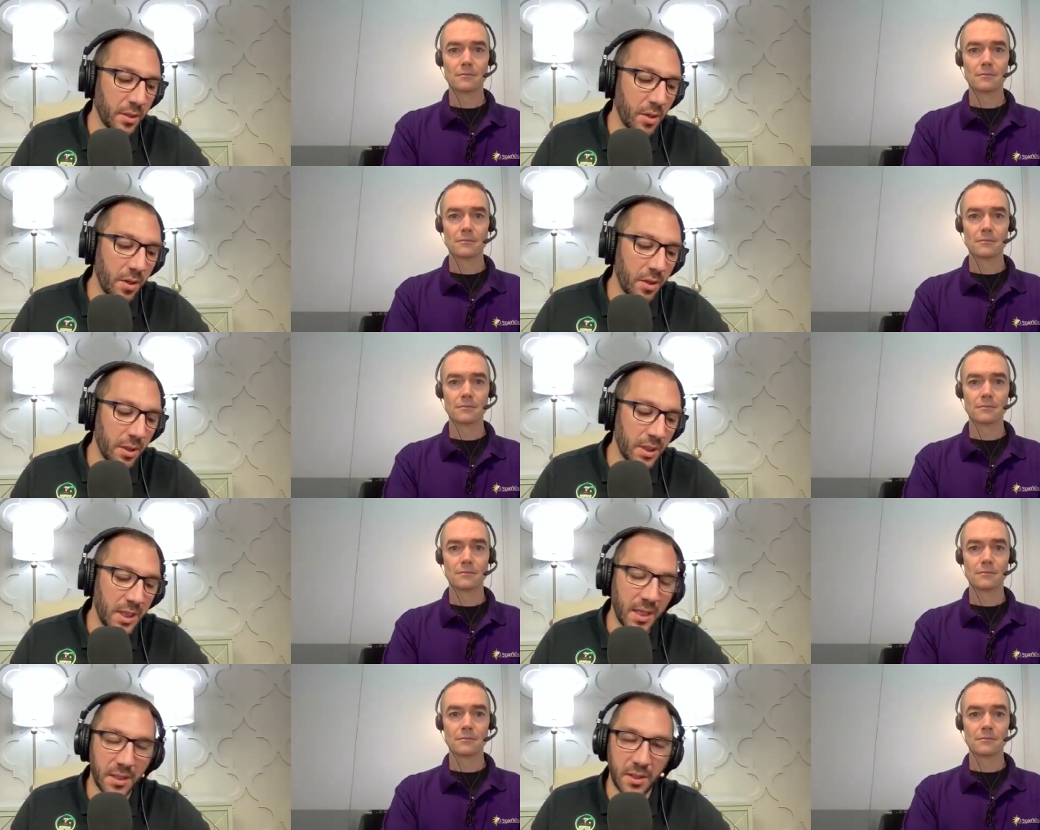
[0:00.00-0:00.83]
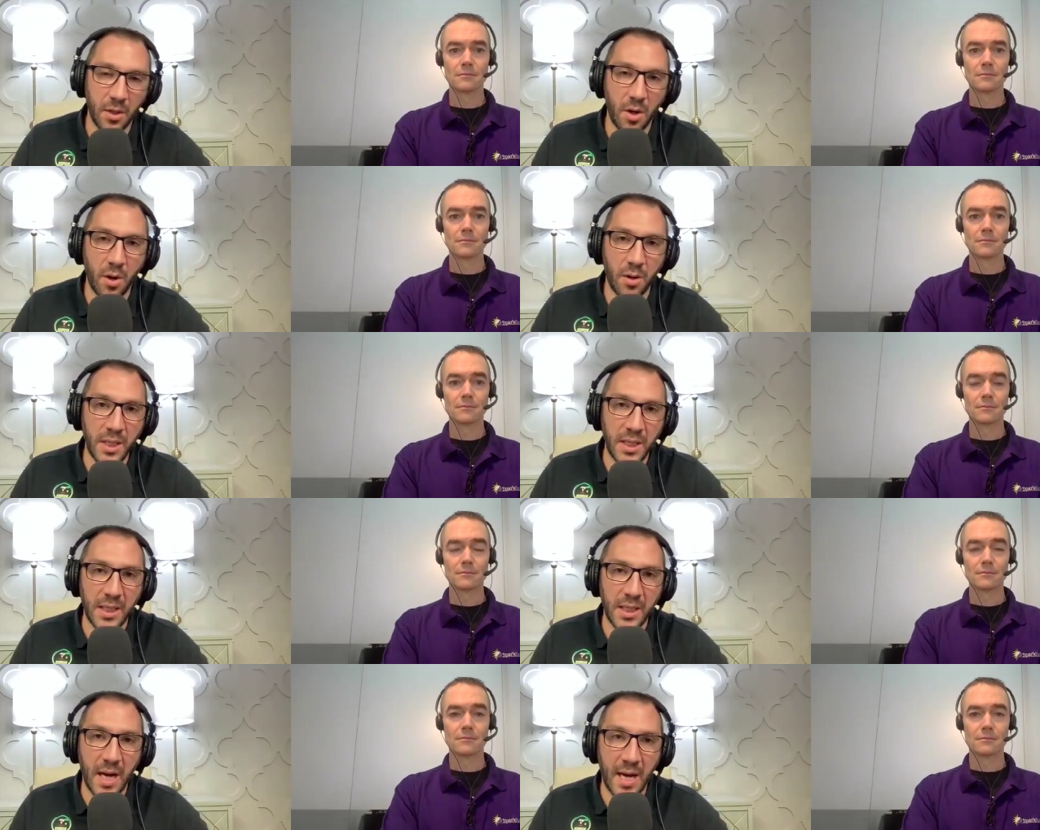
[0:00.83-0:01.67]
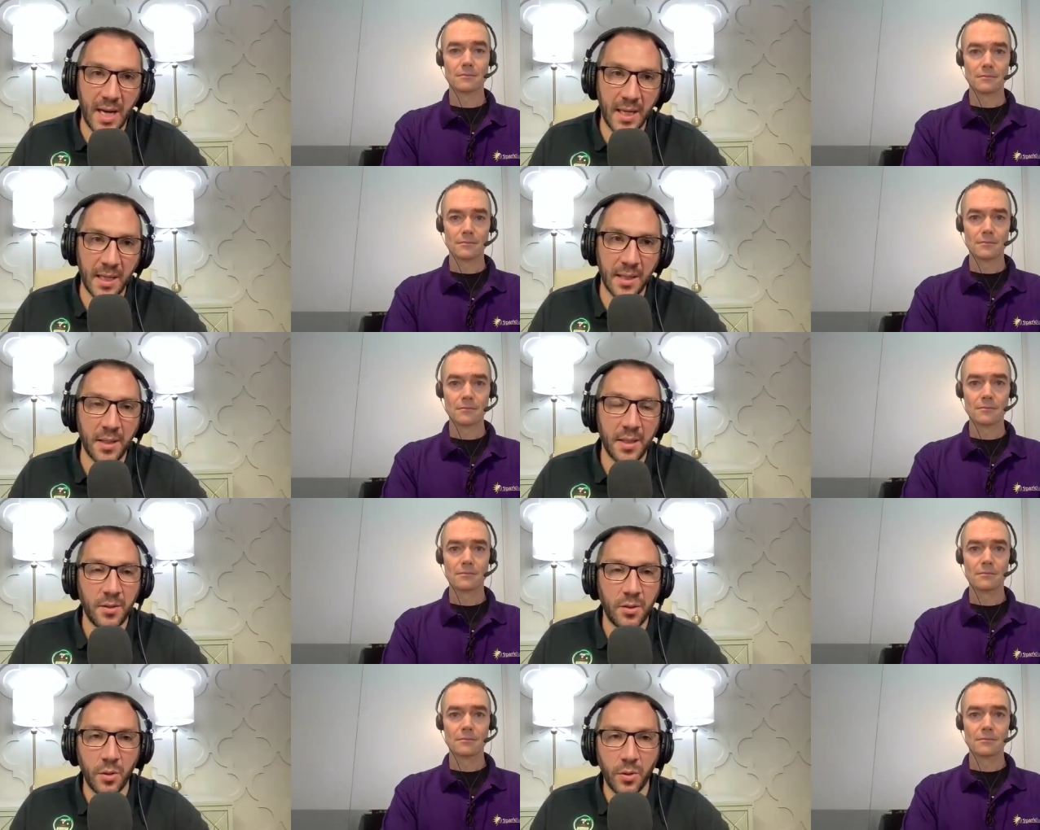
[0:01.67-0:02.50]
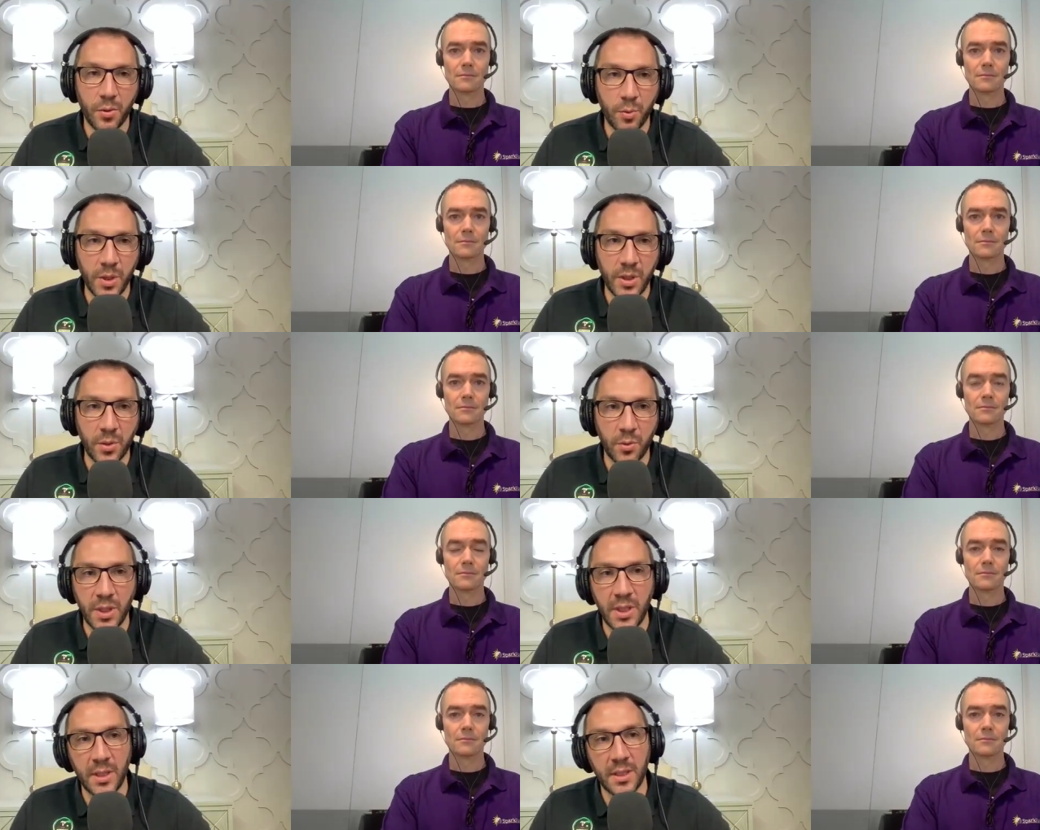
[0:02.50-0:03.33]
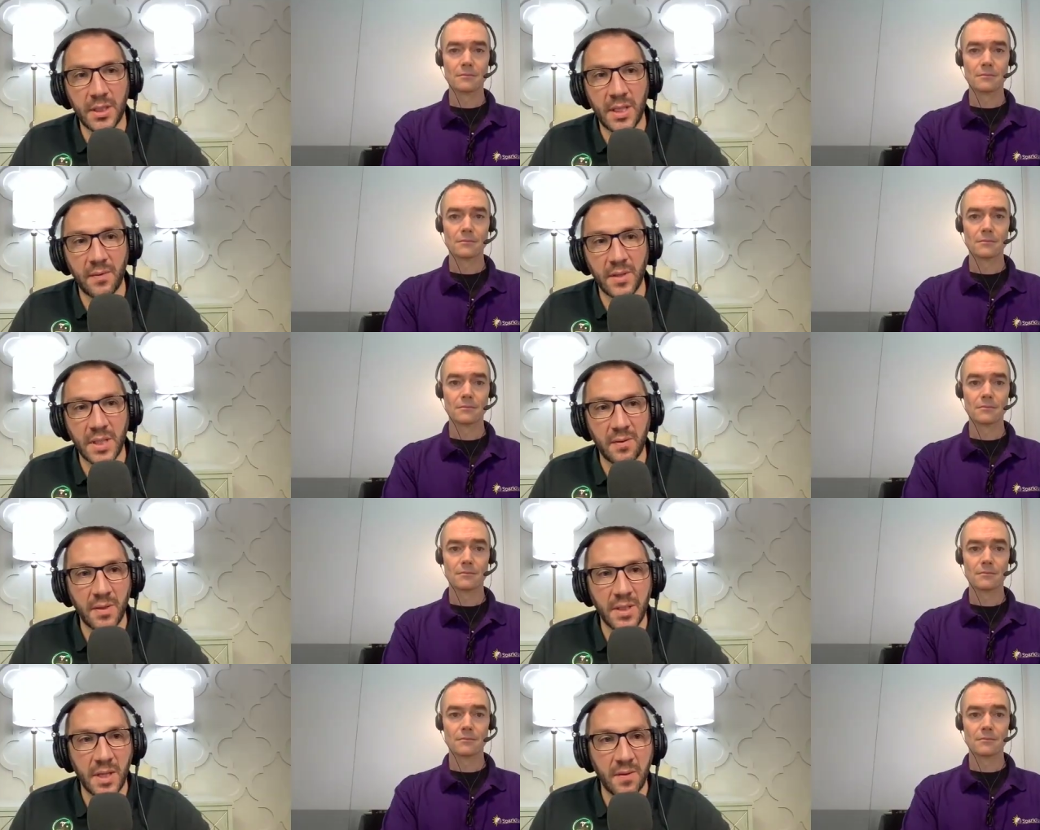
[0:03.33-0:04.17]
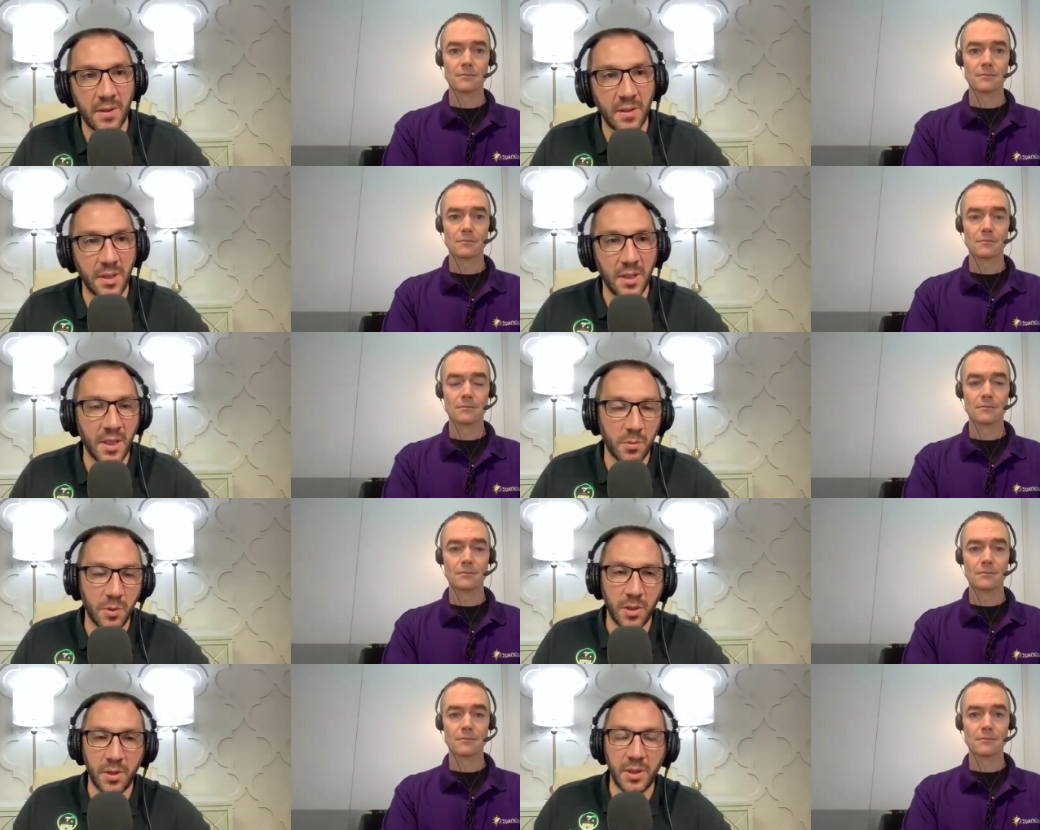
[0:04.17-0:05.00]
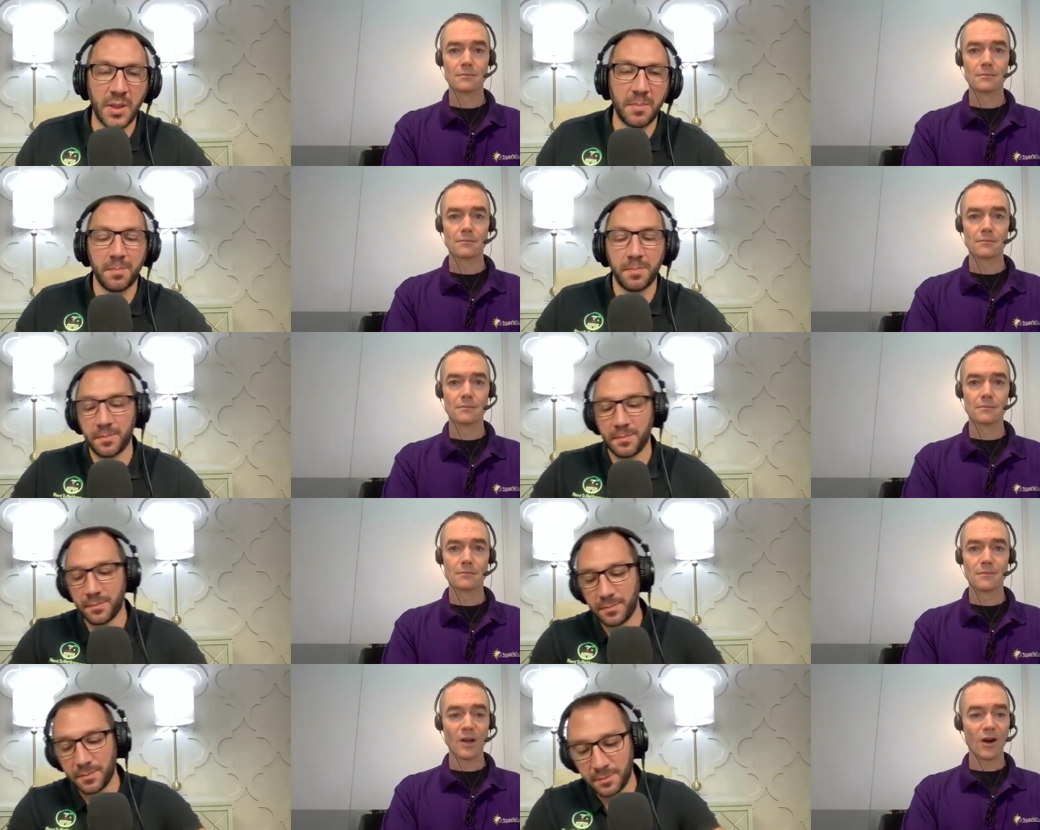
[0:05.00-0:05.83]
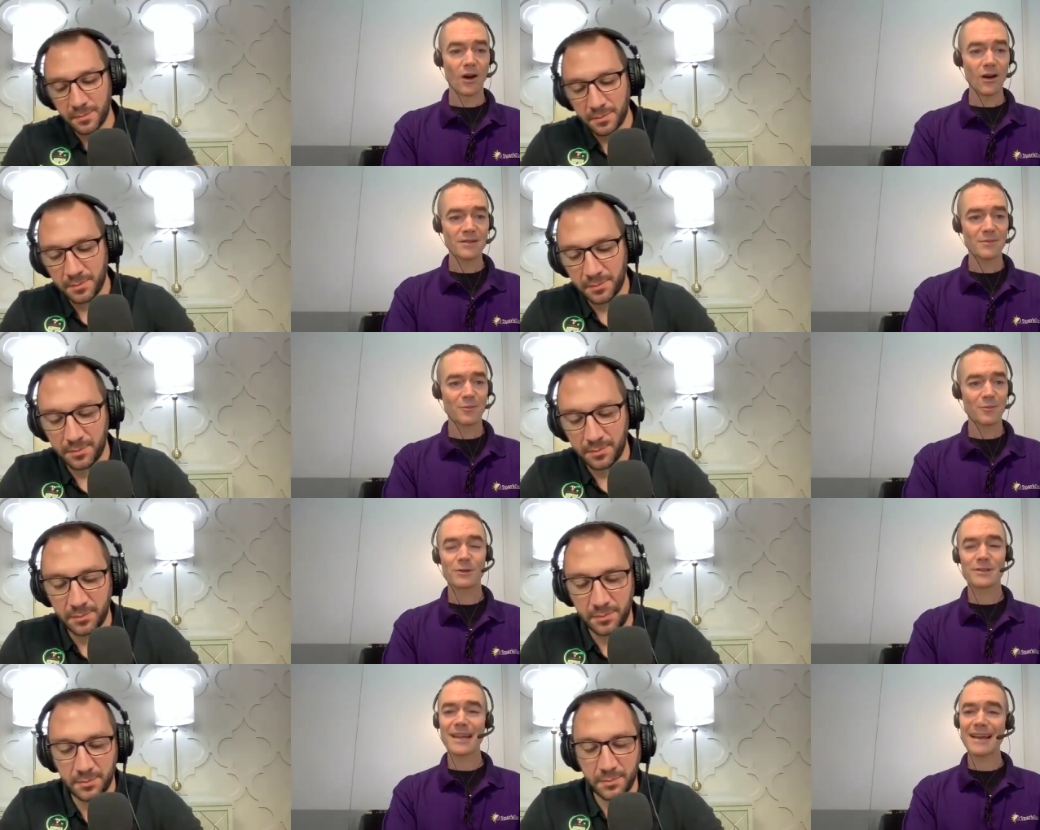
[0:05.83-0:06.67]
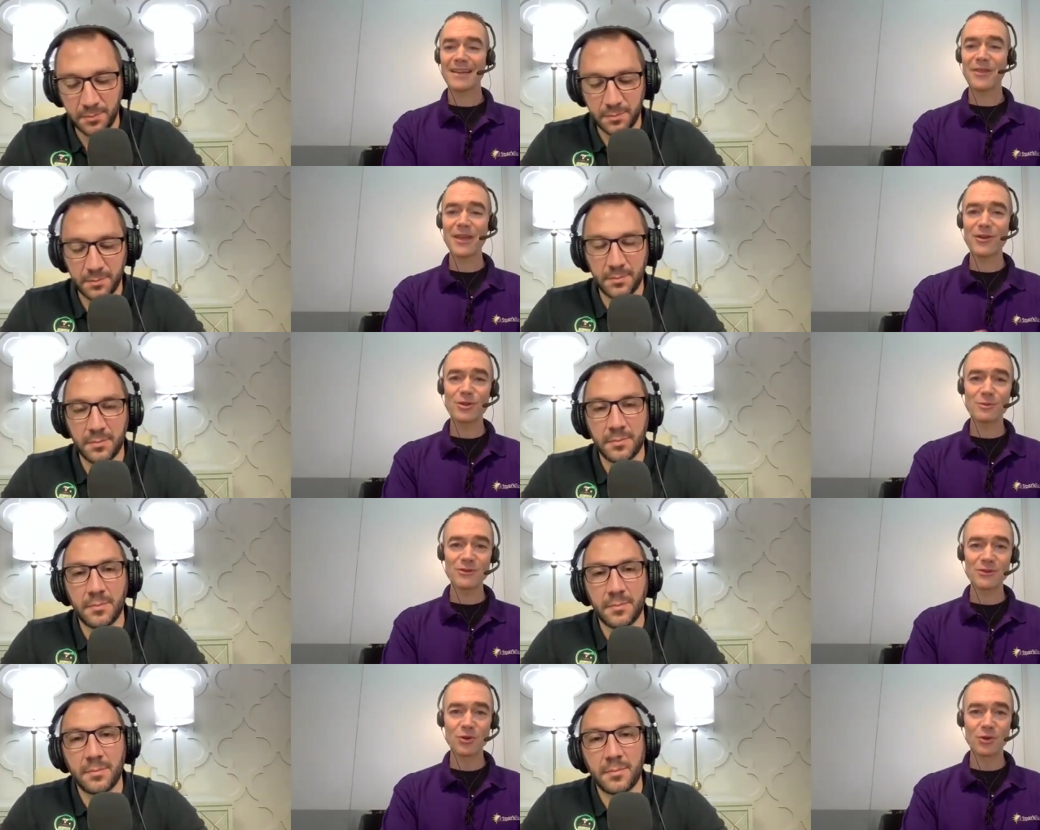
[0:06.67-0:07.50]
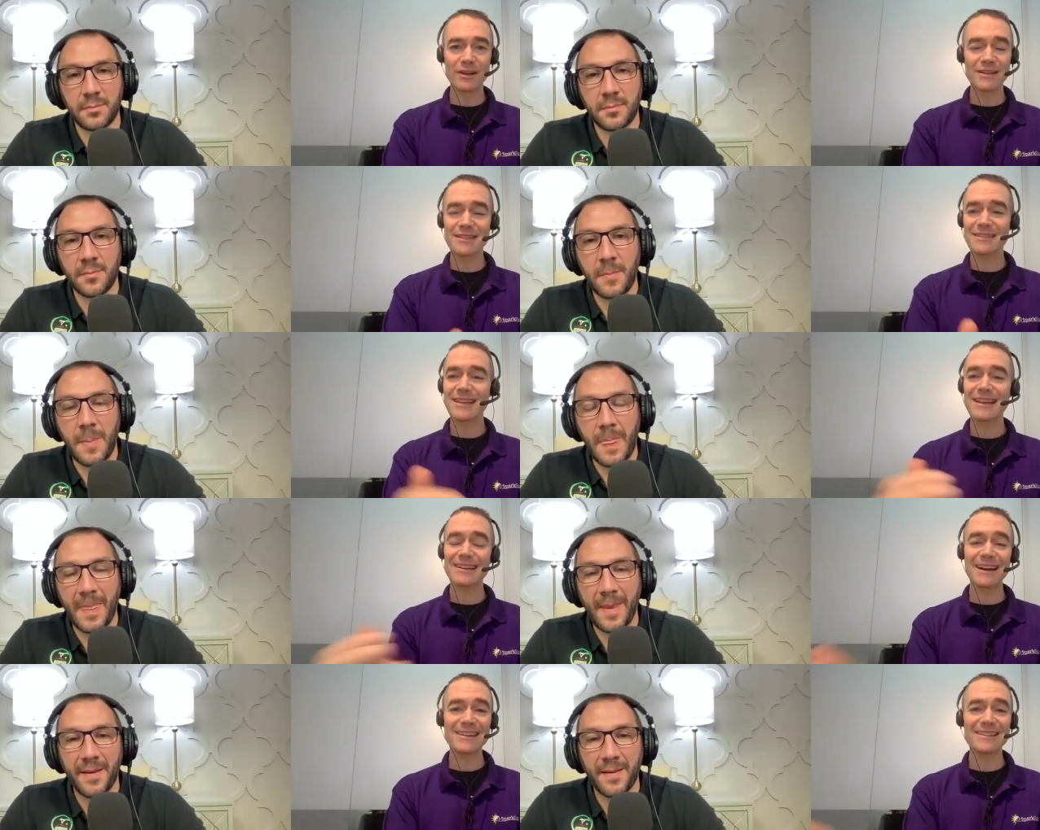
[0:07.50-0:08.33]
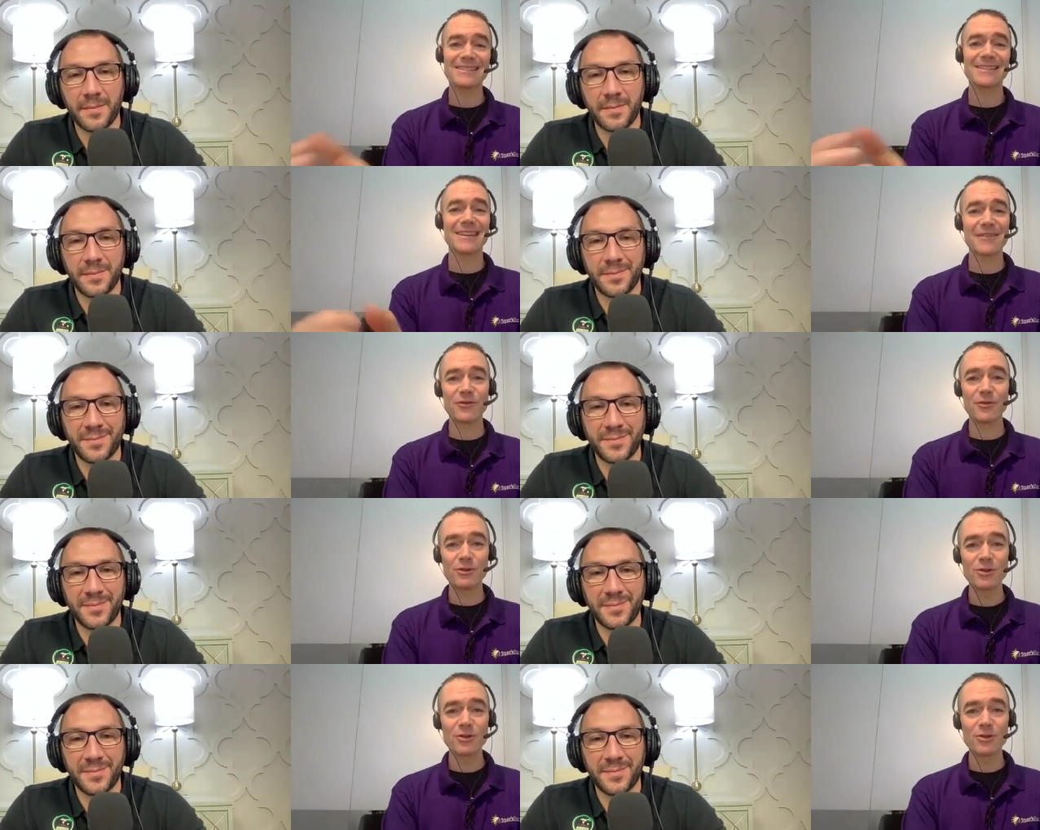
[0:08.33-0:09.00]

Speaker 1: the car, you can text REI to 33777 to connect with our team.
Speaker 2: Awesome. Well, Zach, thank you so much for joining us. And guys, if you